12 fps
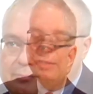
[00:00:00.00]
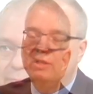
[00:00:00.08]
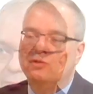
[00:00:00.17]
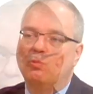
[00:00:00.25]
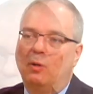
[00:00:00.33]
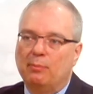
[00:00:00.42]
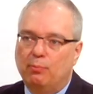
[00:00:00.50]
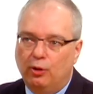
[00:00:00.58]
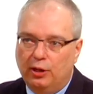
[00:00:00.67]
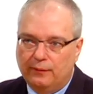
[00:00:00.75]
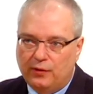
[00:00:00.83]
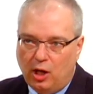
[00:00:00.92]
It's one
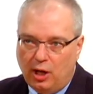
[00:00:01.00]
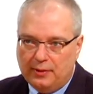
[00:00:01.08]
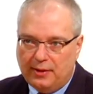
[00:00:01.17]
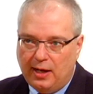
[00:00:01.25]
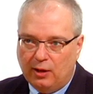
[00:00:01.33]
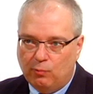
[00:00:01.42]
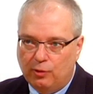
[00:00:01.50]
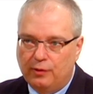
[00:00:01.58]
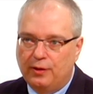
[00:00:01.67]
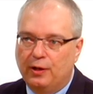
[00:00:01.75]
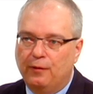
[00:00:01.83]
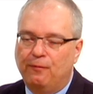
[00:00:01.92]
point of contact. We're
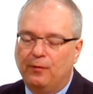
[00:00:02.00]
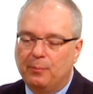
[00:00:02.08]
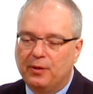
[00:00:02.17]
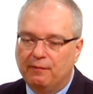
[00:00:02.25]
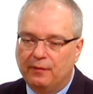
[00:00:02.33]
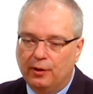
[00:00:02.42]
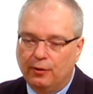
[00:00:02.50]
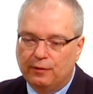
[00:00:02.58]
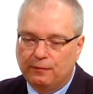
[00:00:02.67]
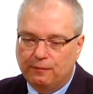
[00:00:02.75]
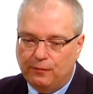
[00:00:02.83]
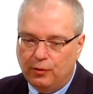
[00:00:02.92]
there from the
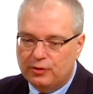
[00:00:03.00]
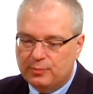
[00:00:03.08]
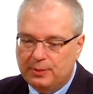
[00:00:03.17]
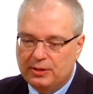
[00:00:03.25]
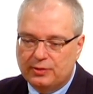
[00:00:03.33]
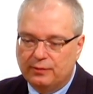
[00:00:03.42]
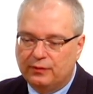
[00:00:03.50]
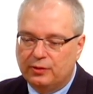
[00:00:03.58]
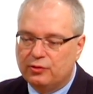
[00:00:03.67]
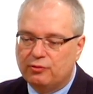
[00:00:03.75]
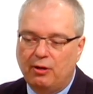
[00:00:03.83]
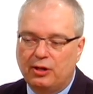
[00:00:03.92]
very first piece of
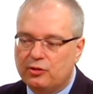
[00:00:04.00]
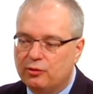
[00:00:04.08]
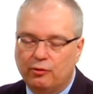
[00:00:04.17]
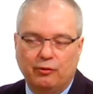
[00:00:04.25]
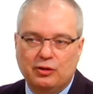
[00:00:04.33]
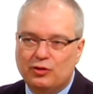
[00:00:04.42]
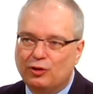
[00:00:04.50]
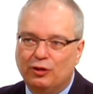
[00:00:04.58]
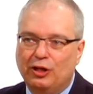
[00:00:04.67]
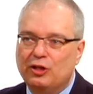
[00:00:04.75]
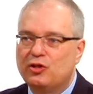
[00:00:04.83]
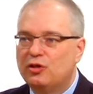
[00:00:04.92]
construction or
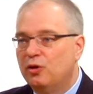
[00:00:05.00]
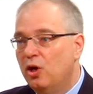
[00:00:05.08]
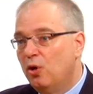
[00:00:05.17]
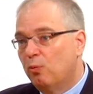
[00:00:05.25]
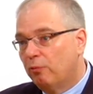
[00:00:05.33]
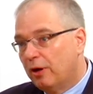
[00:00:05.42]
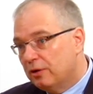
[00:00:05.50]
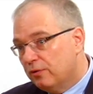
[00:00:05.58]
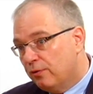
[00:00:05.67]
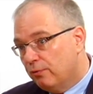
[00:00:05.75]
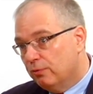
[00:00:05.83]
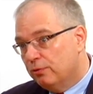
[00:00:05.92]
installation right
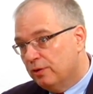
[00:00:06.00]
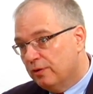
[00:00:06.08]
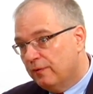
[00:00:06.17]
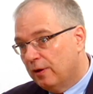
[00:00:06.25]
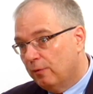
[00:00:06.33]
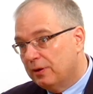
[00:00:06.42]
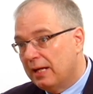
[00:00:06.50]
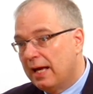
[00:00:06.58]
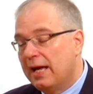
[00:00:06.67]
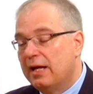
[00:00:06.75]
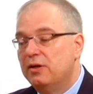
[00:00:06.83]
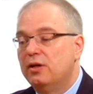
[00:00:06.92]
through to the very
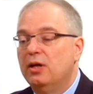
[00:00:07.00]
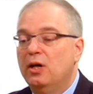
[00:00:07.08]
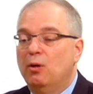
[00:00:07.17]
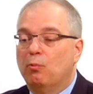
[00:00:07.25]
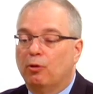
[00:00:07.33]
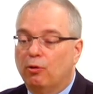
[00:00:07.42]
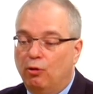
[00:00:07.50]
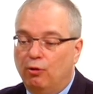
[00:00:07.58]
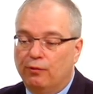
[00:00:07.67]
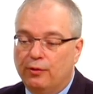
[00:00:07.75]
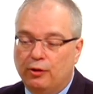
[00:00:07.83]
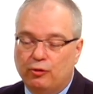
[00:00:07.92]
end. We're
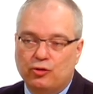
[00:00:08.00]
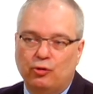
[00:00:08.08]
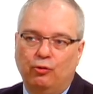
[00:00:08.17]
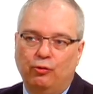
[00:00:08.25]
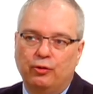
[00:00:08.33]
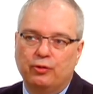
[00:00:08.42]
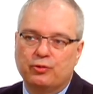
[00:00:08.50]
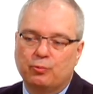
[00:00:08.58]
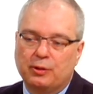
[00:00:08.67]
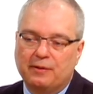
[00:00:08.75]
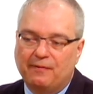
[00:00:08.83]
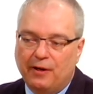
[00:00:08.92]
over their shoulders.
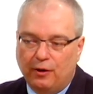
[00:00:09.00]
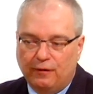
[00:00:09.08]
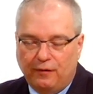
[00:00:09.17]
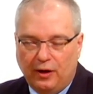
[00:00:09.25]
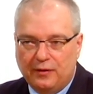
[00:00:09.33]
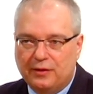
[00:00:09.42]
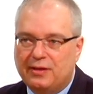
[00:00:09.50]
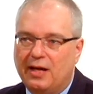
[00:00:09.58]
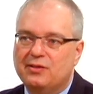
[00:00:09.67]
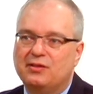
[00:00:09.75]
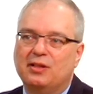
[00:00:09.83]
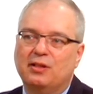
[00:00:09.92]
We verify the
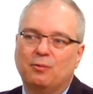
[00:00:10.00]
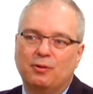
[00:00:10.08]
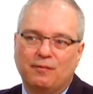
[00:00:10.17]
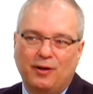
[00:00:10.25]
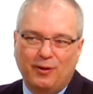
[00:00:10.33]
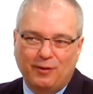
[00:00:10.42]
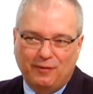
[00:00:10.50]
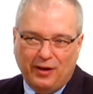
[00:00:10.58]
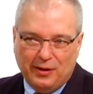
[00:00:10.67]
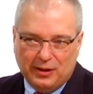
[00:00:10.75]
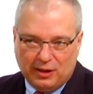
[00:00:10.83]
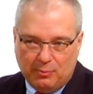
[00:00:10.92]
testing, we
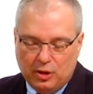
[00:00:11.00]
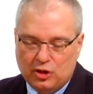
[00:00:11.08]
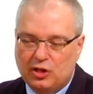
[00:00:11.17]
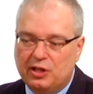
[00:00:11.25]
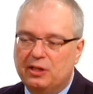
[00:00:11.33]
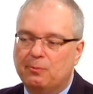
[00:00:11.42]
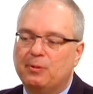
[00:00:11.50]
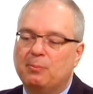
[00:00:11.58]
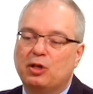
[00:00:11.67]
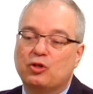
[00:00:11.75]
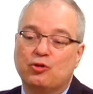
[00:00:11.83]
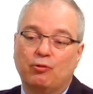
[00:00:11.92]
verify the commissioning, we
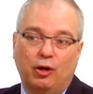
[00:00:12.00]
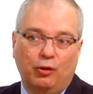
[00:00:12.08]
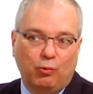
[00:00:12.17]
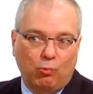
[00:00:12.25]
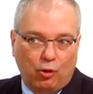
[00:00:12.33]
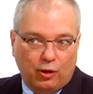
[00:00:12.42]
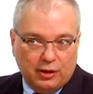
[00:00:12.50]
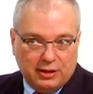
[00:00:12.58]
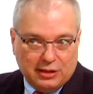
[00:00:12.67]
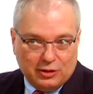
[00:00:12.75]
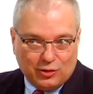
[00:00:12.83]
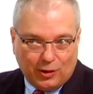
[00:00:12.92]
make sure all the
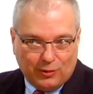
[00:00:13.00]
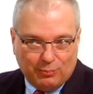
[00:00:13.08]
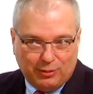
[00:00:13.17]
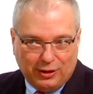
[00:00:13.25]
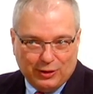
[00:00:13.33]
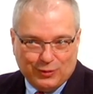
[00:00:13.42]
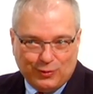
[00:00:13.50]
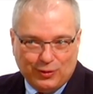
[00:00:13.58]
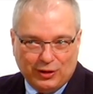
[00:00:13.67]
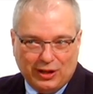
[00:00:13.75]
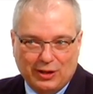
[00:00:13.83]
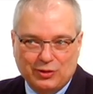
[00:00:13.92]
warranties are in place for
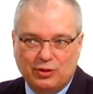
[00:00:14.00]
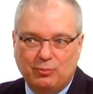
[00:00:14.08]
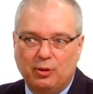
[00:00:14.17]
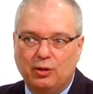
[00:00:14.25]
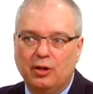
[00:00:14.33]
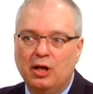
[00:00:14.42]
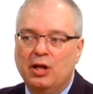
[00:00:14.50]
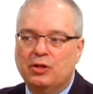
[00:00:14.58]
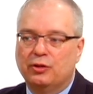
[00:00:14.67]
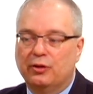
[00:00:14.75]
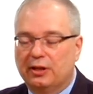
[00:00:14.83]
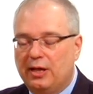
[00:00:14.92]
the customer.
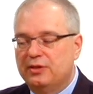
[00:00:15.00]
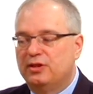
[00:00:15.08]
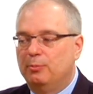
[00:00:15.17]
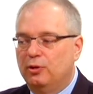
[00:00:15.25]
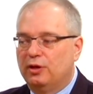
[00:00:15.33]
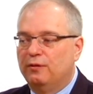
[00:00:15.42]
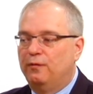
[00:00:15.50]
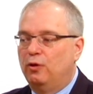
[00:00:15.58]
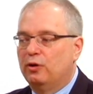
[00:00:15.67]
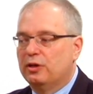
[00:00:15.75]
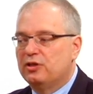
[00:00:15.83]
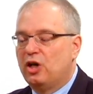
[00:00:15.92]
So the customer can
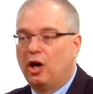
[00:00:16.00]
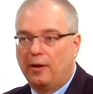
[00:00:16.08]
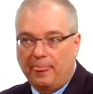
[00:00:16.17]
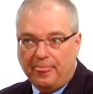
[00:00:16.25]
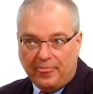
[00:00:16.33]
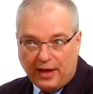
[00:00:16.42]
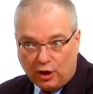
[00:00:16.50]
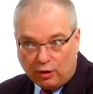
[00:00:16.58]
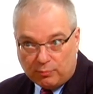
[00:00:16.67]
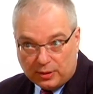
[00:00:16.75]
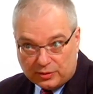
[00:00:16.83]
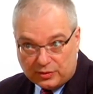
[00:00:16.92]
focus on
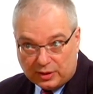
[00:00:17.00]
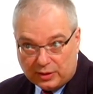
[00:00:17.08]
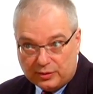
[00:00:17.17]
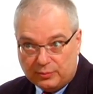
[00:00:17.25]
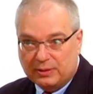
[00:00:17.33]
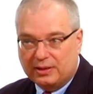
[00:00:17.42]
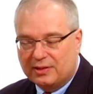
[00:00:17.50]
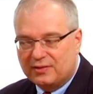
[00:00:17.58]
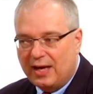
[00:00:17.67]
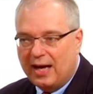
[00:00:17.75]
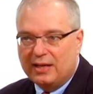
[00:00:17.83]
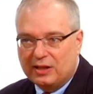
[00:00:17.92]
their business because
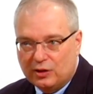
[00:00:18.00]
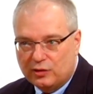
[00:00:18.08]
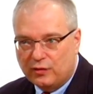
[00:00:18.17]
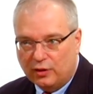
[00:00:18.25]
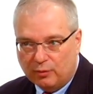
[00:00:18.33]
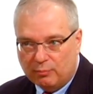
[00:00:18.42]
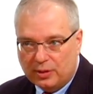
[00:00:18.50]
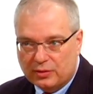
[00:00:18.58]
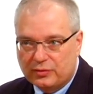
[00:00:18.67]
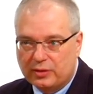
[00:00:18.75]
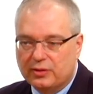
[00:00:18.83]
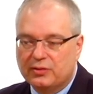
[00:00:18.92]
that is their
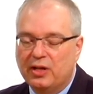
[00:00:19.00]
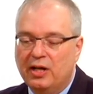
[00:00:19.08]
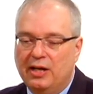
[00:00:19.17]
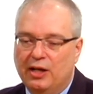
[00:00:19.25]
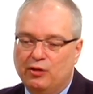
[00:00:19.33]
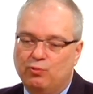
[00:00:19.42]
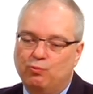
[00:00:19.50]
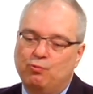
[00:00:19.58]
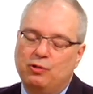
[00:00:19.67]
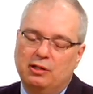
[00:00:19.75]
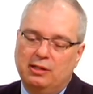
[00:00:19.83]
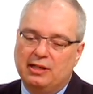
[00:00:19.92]
business. It's
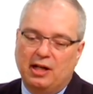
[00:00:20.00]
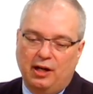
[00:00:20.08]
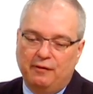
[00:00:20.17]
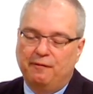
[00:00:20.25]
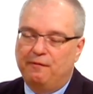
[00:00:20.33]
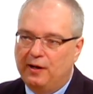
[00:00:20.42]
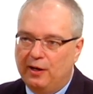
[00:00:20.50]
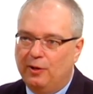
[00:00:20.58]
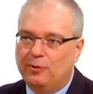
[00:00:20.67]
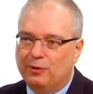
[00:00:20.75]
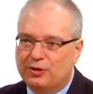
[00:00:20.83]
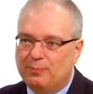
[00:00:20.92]
really
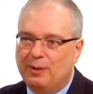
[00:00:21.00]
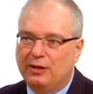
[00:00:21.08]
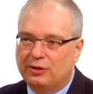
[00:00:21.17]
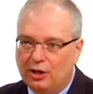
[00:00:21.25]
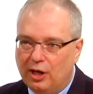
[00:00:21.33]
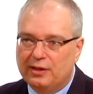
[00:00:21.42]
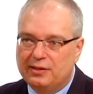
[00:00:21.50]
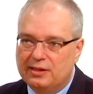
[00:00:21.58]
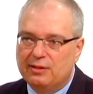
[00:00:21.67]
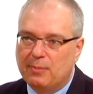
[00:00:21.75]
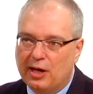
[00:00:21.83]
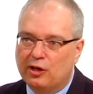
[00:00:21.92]
unfair to expect an IT
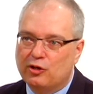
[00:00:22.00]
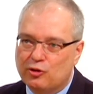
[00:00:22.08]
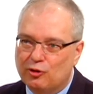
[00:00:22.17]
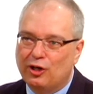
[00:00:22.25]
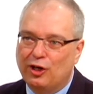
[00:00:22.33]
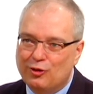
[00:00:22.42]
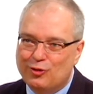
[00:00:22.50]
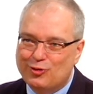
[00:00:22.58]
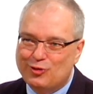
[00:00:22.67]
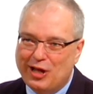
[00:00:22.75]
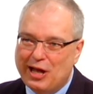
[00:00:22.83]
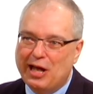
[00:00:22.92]
manager to
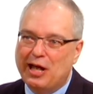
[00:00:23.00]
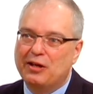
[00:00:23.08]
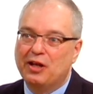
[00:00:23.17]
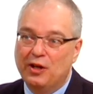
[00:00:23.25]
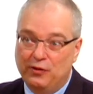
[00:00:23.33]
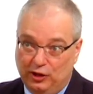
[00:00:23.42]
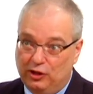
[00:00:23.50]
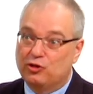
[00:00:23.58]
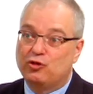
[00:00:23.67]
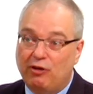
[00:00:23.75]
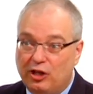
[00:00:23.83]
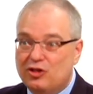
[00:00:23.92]
understand the
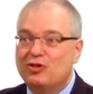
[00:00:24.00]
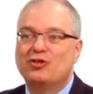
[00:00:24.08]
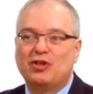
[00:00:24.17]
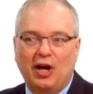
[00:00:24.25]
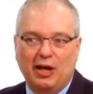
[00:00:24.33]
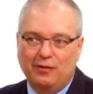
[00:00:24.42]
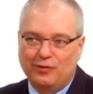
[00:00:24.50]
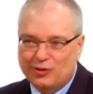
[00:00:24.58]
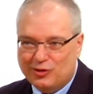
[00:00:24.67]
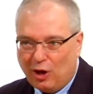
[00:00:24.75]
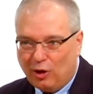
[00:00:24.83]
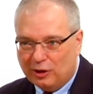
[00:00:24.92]
construction side of
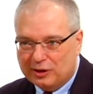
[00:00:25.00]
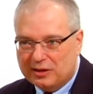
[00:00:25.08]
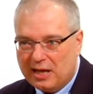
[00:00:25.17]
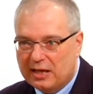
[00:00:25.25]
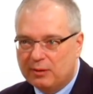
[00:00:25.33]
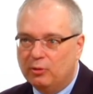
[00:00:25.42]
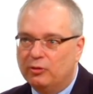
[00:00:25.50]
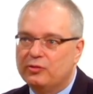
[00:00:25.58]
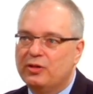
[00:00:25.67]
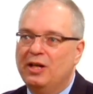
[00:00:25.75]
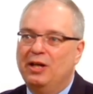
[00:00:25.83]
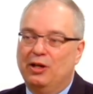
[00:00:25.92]
installing
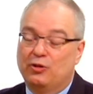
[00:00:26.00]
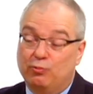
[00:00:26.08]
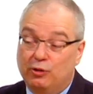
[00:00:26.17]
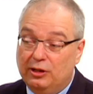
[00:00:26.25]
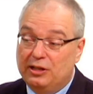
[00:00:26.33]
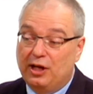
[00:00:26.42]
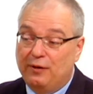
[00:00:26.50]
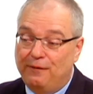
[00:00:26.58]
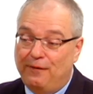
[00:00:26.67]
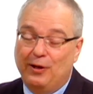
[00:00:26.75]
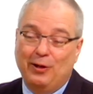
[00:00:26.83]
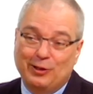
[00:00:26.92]
cables. It's really
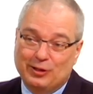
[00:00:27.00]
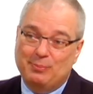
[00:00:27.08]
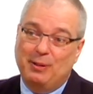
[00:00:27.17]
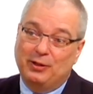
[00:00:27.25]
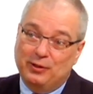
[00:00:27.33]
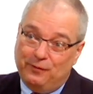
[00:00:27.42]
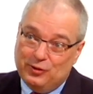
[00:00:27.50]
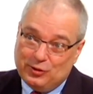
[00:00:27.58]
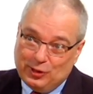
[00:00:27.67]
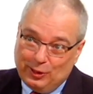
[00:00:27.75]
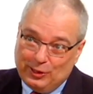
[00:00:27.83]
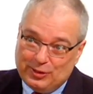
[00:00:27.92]
unfair to expect the
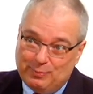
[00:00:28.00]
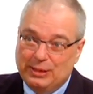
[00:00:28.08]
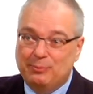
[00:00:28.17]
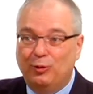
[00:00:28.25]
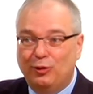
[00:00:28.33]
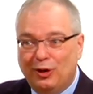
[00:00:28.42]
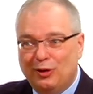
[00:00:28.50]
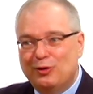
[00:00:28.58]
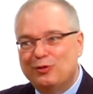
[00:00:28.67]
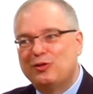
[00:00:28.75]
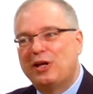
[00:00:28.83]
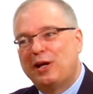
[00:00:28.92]
facilities people to
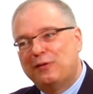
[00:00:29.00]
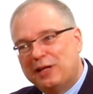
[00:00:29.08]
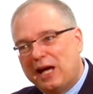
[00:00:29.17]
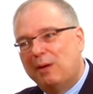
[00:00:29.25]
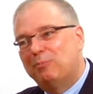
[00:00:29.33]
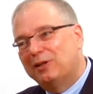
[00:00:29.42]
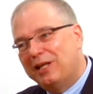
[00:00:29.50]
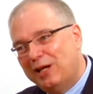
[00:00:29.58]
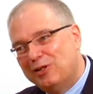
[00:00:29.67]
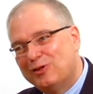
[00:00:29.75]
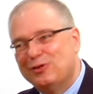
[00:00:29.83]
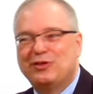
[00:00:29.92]
understand the
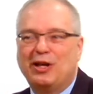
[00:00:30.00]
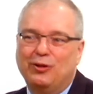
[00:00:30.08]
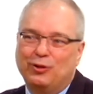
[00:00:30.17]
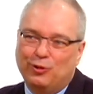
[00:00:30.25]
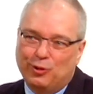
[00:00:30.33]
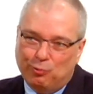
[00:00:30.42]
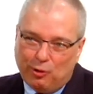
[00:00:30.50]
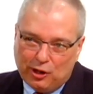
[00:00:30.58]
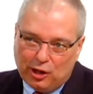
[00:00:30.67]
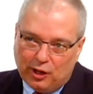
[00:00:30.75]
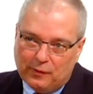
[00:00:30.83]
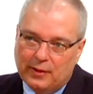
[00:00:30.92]
applications that are going to
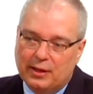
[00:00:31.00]
run on